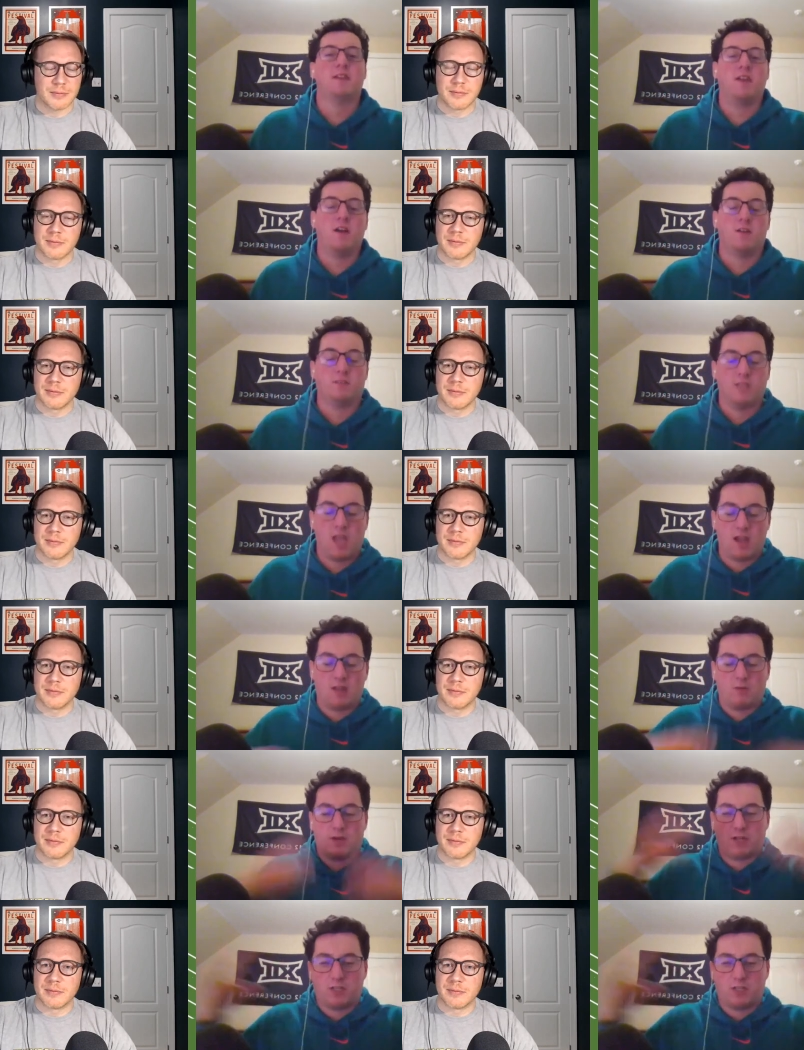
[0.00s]
Speaker 1: thing goes
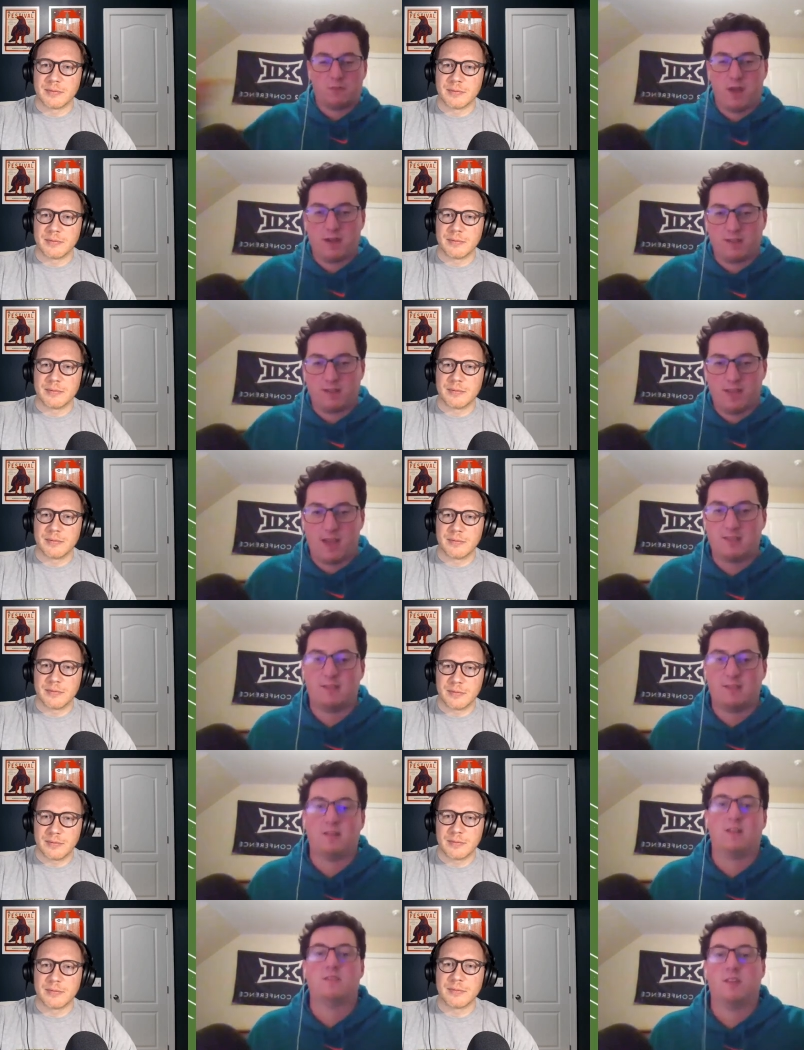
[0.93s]
anywhere you get your podcasts,
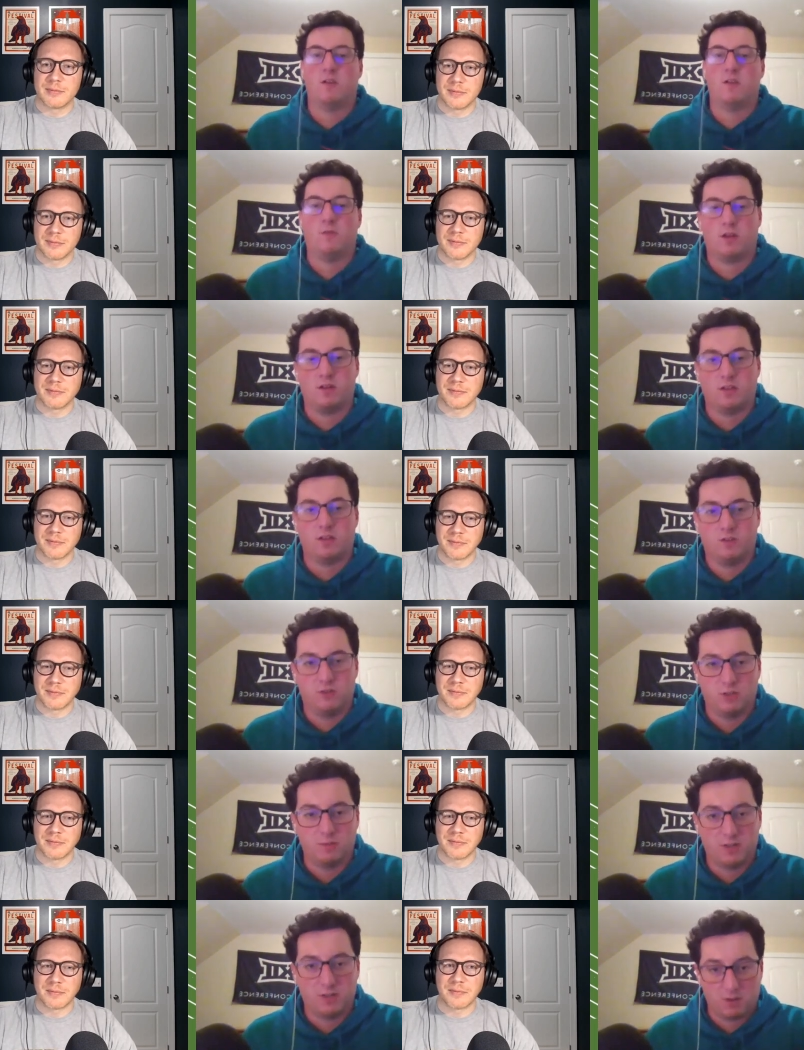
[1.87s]
and also we are on
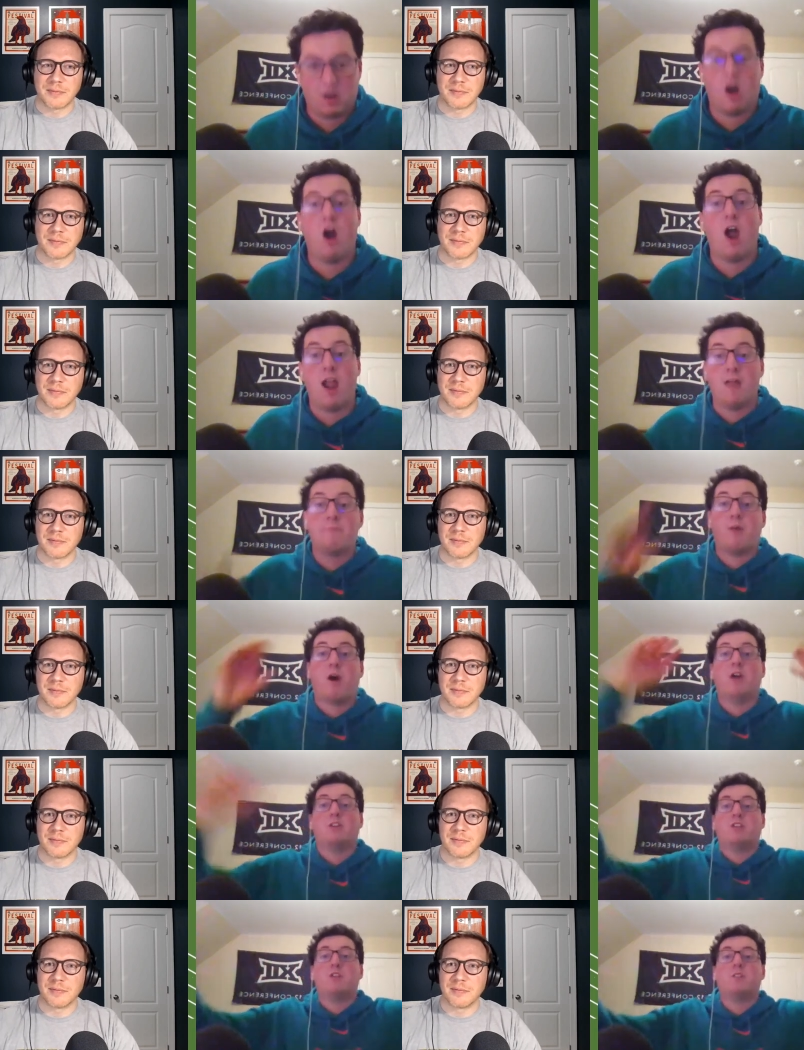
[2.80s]
YouTube as well. All right,
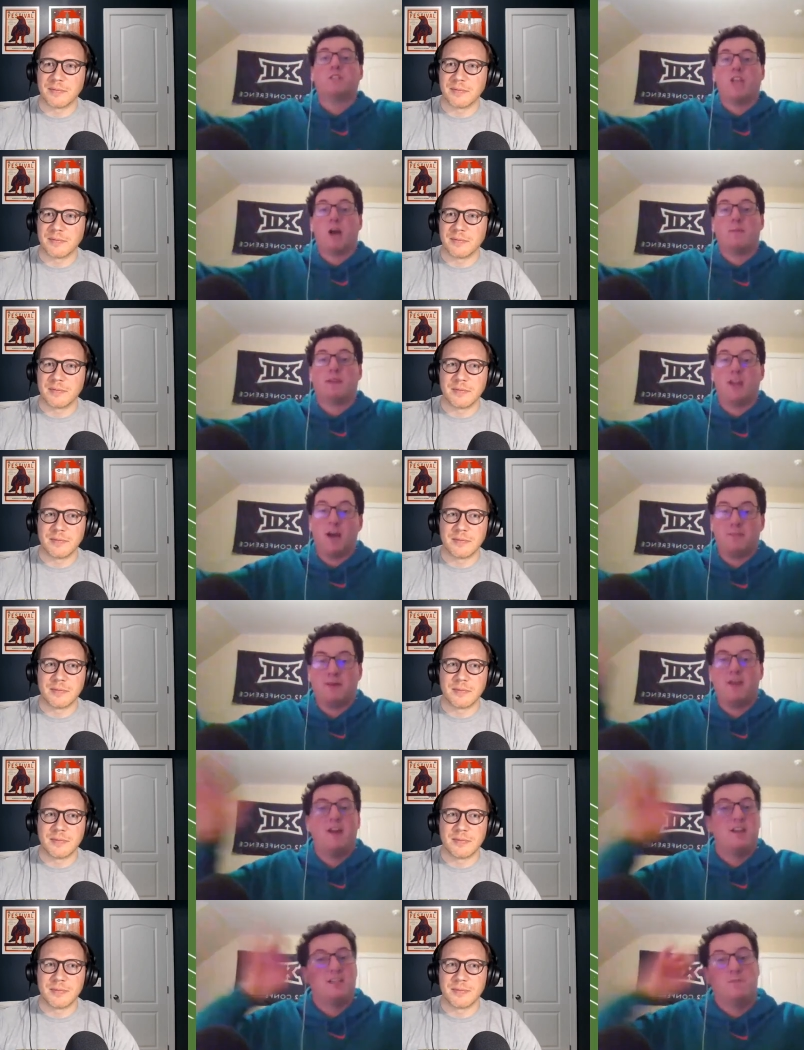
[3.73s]
part two is coming up,
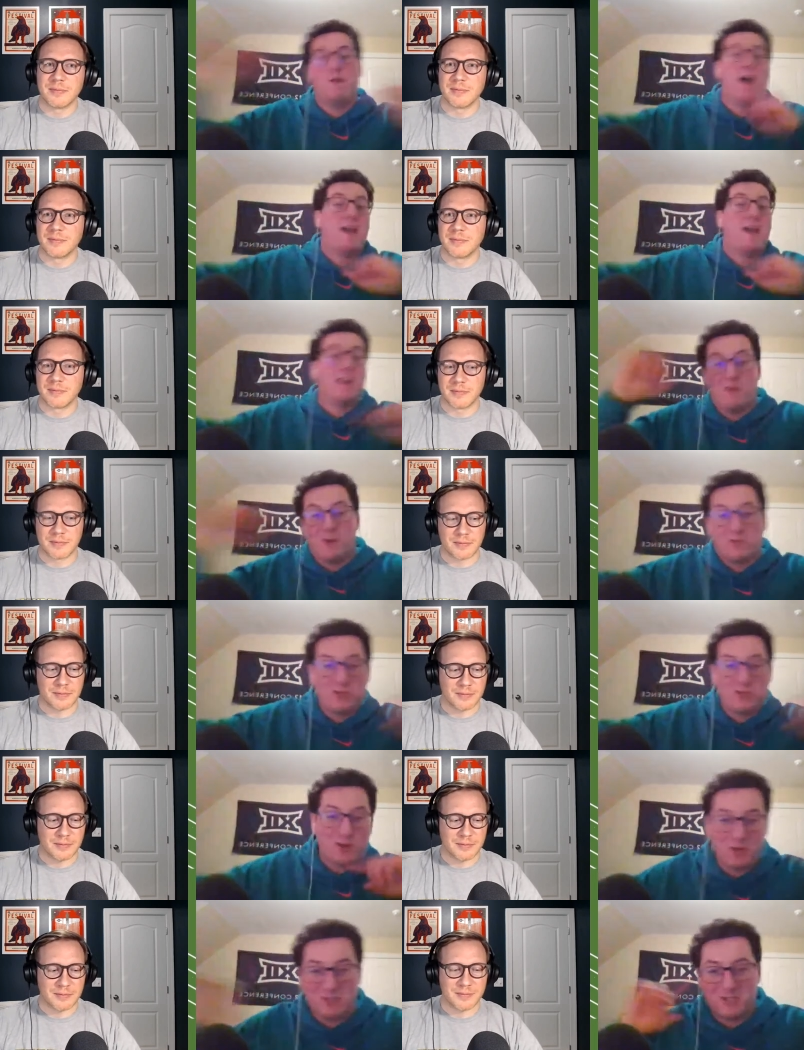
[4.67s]
depending on which show
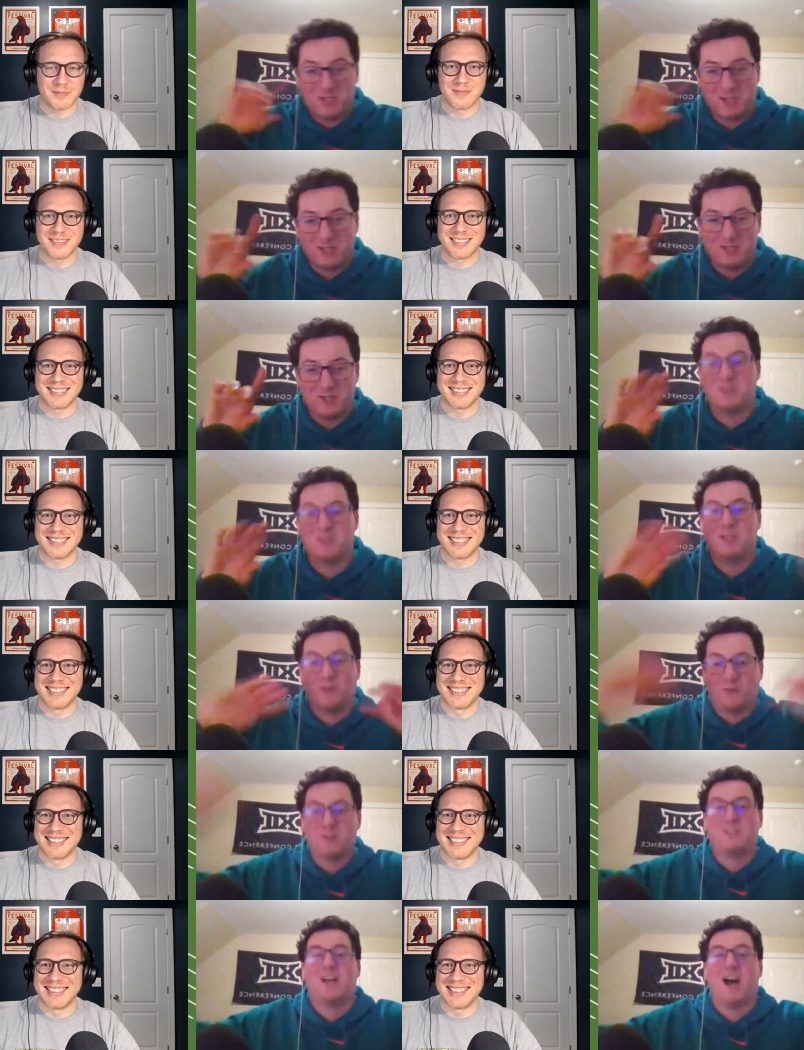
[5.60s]
you're listening to at
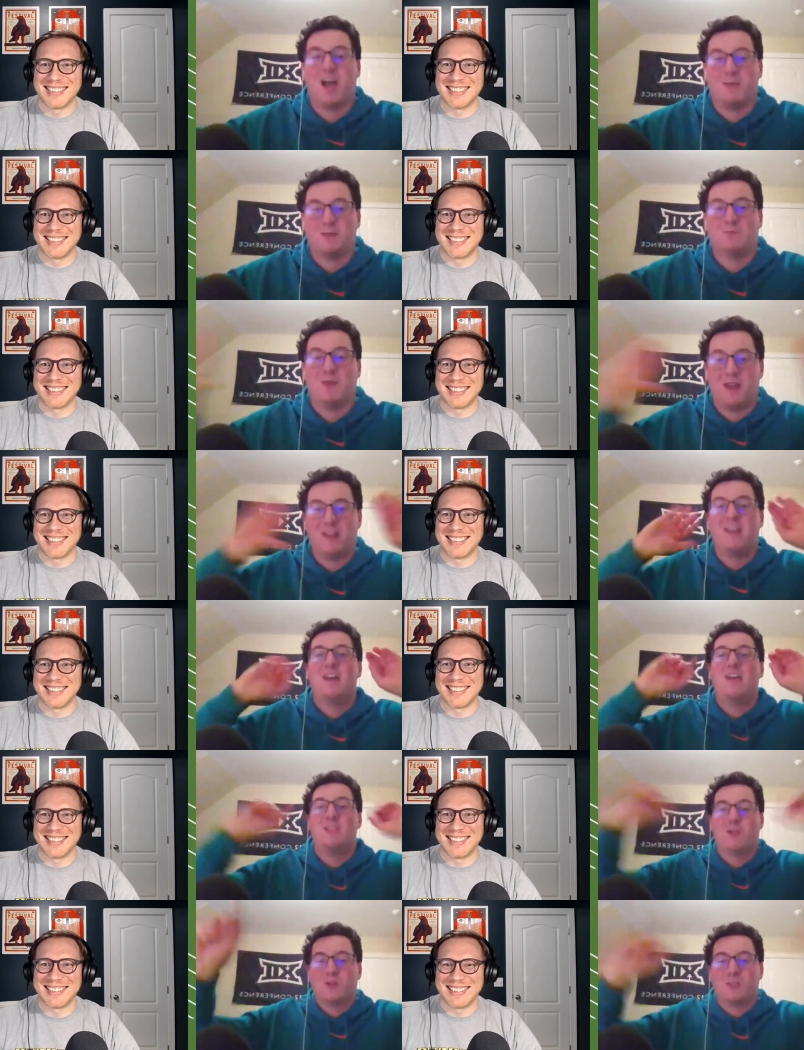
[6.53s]
different times, but
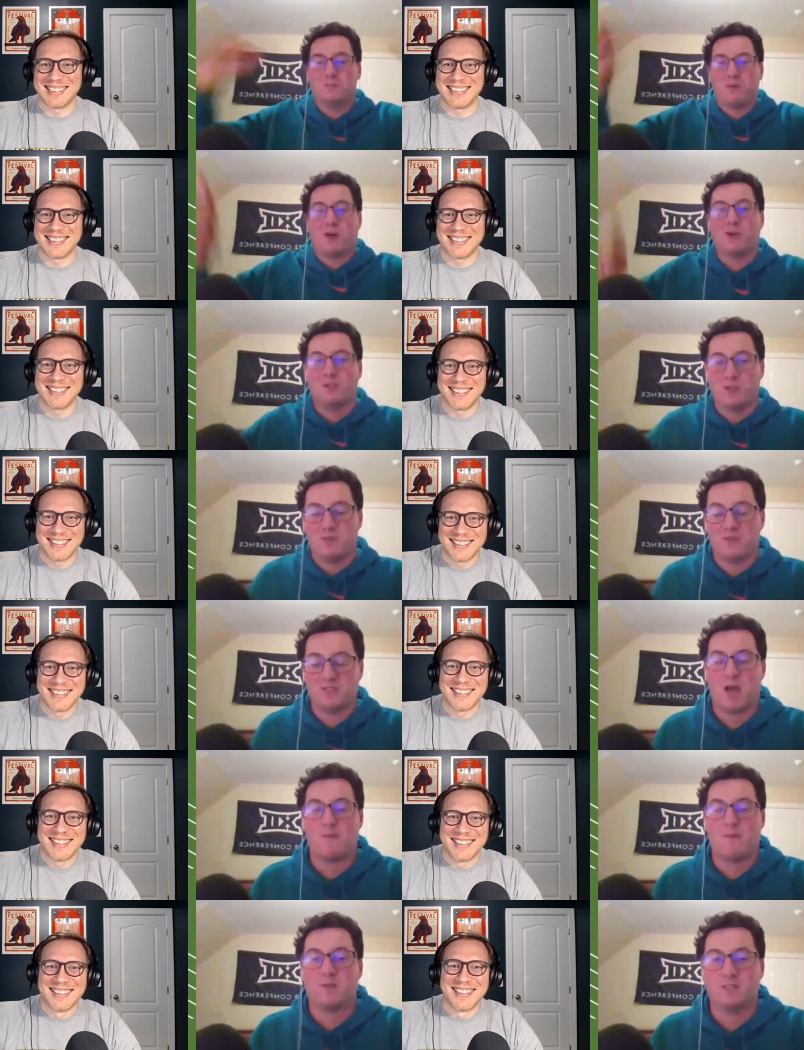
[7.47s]
there is a part two of this
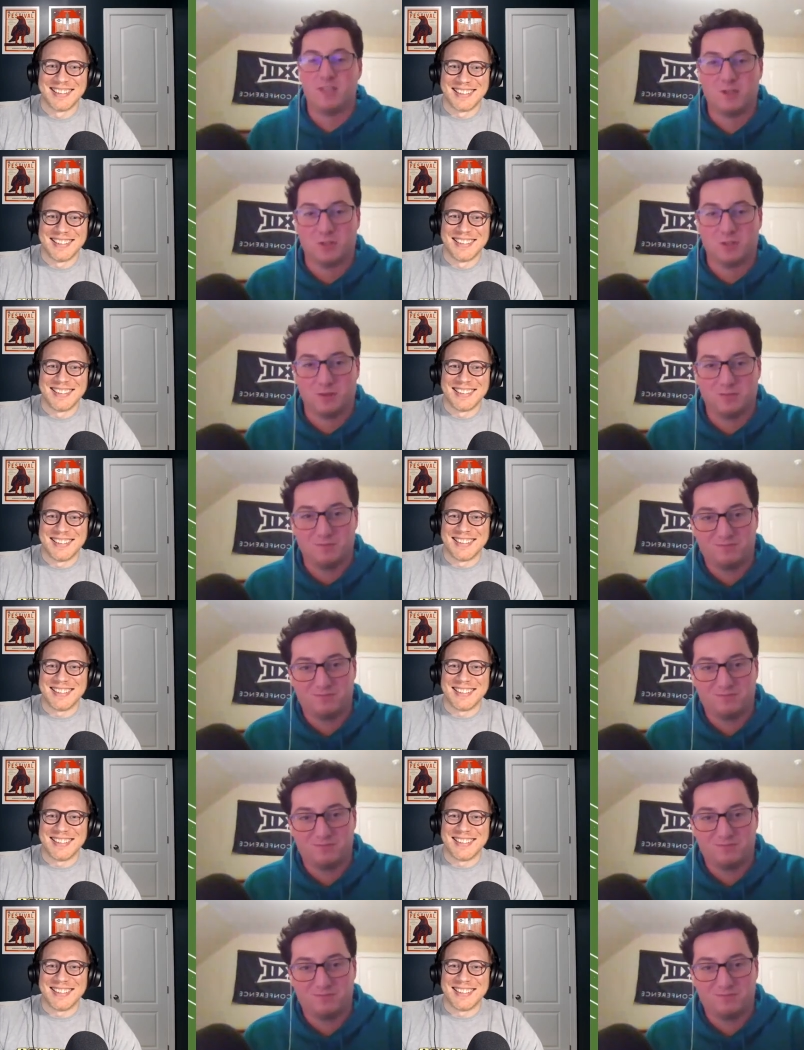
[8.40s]
conversation.